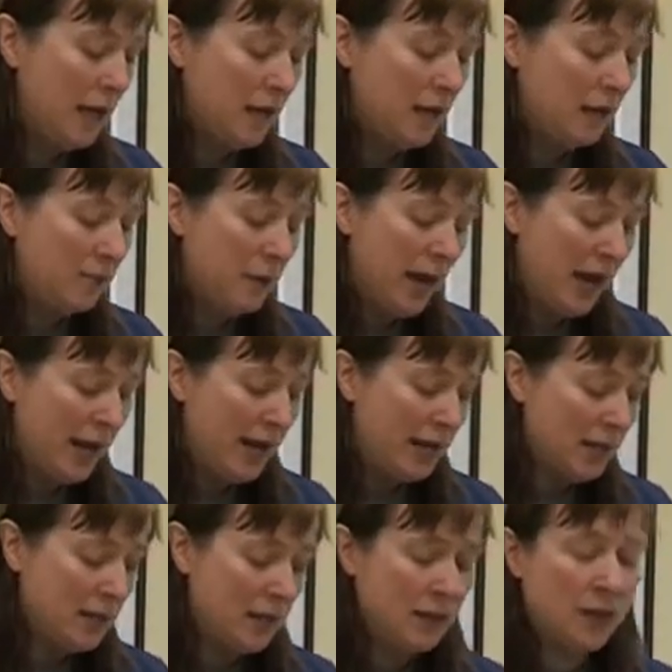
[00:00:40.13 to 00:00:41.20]
and in
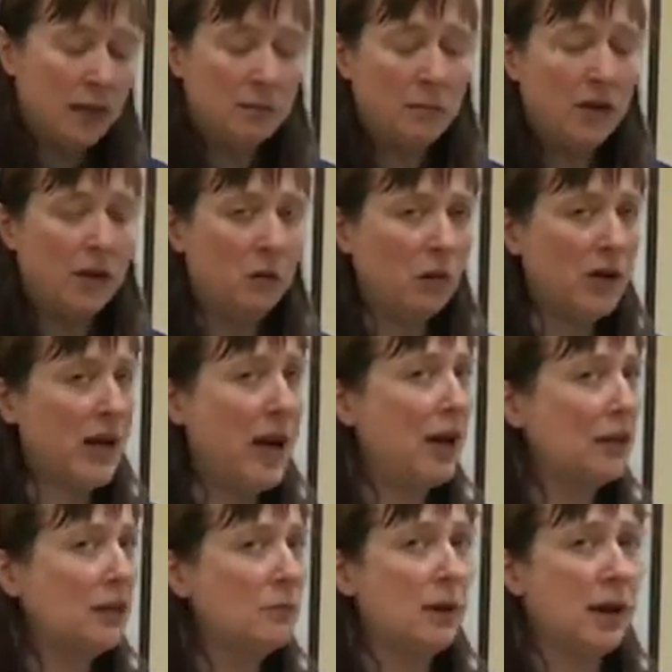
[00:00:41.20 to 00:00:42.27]
pain, they may
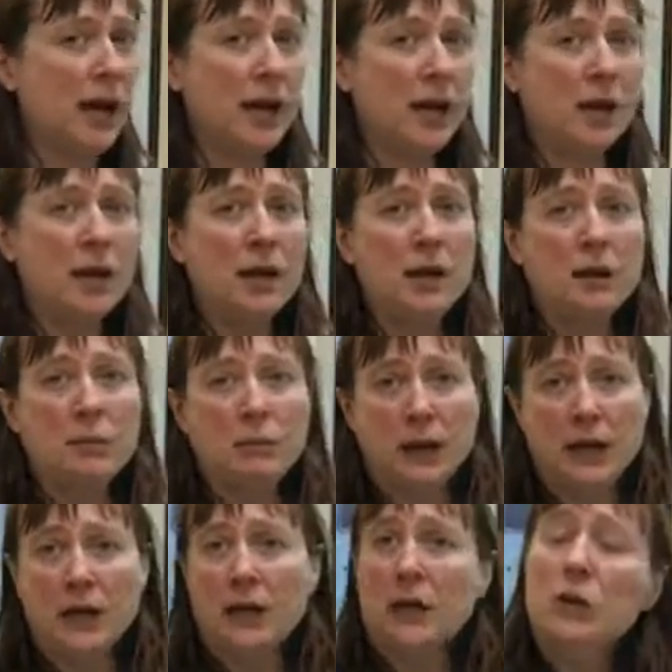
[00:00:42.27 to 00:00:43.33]
react by
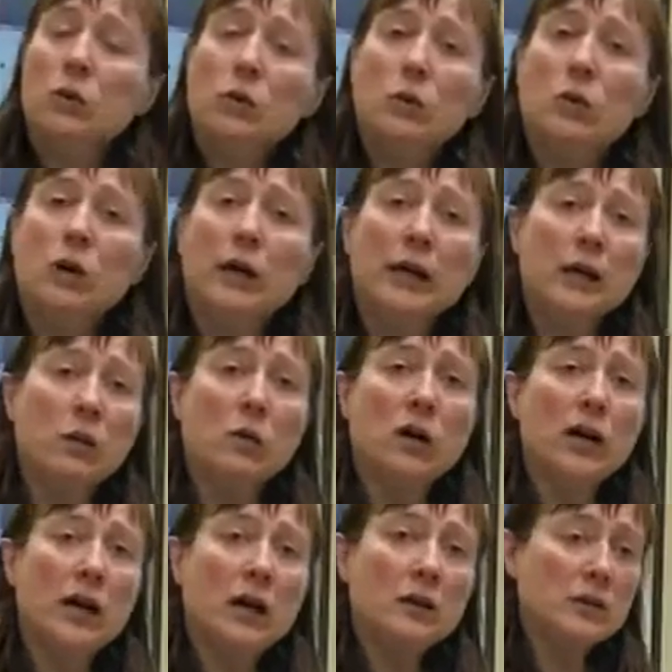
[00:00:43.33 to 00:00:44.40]
biting you or
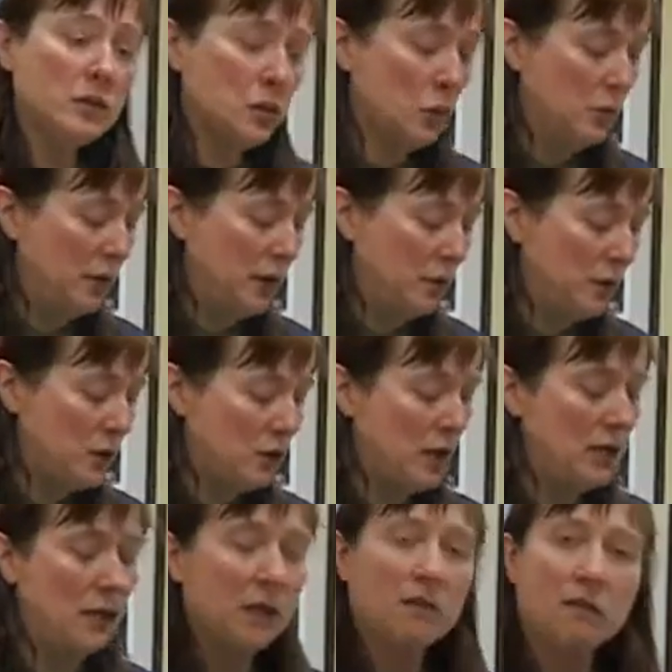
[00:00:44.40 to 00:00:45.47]
anyone else who may be
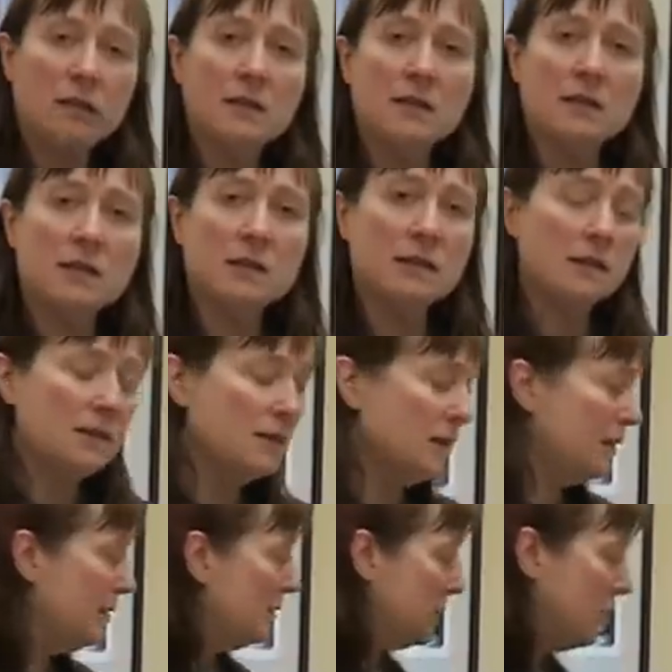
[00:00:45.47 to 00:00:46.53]
trying to give assistance,
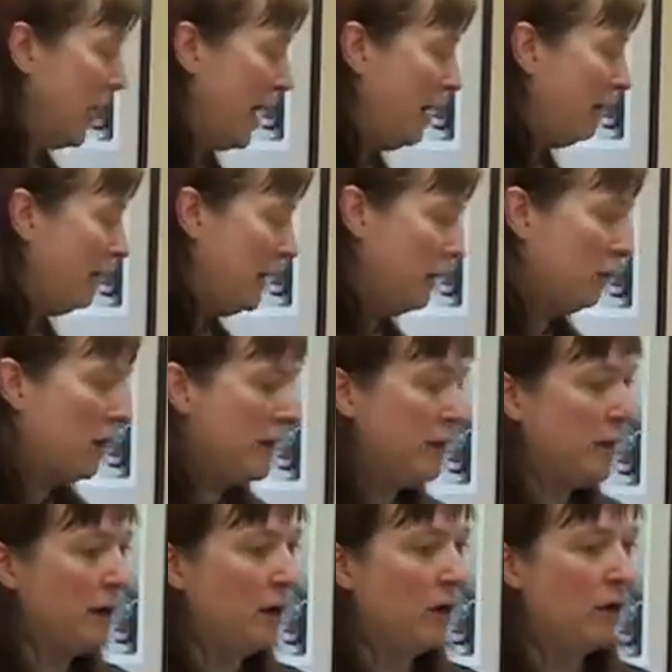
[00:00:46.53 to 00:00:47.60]
and so having it right
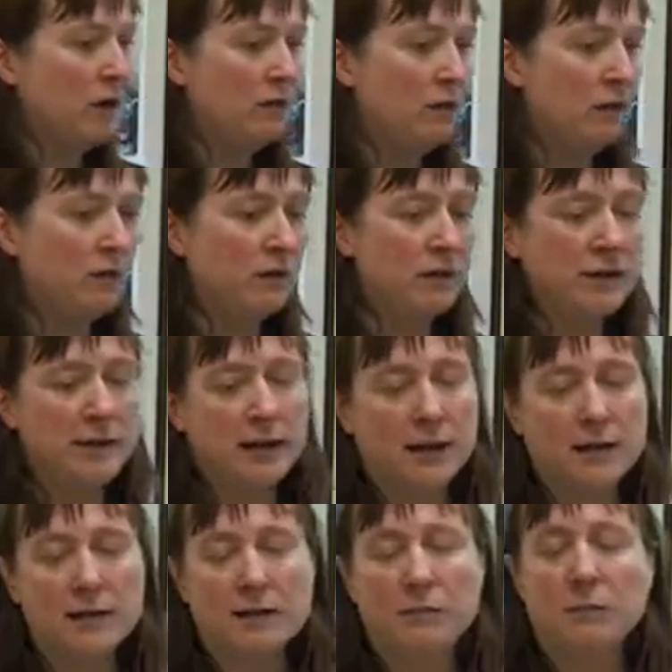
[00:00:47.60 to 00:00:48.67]
there, even if it's
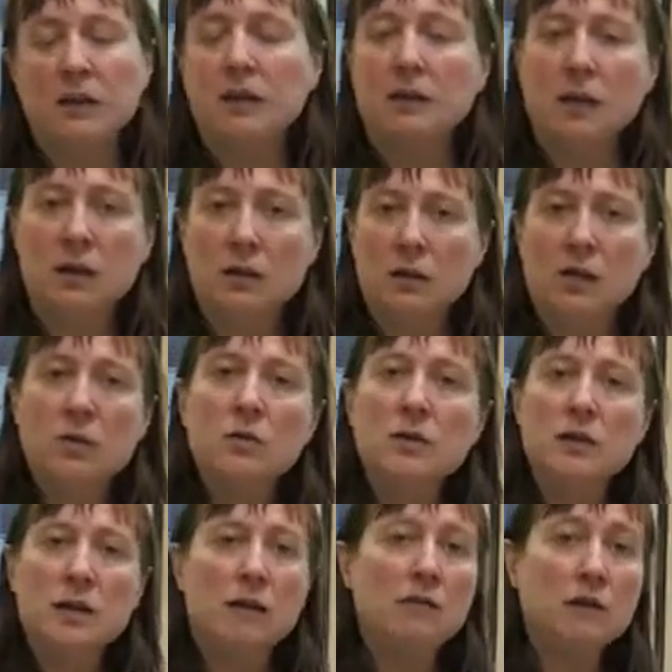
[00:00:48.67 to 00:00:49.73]
not something that you
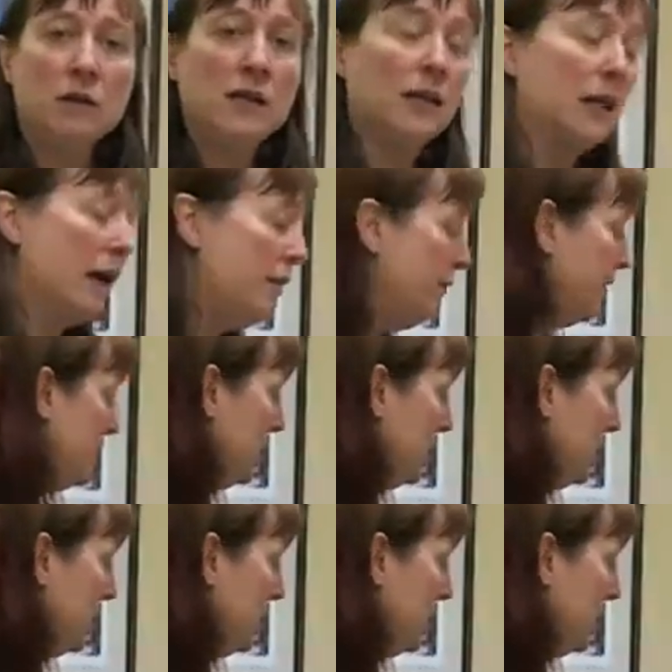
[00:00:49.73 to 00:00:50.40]
use in everyday life,